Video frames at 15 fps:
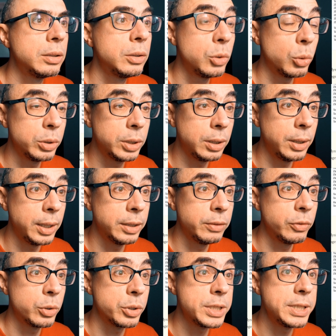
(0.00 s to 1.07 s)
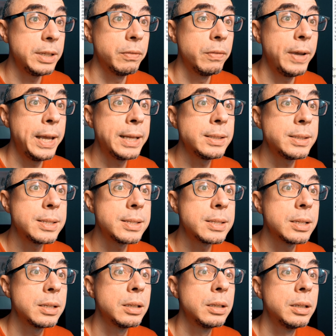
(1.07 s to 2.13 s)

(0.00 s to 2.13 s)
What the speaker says: total adverse events,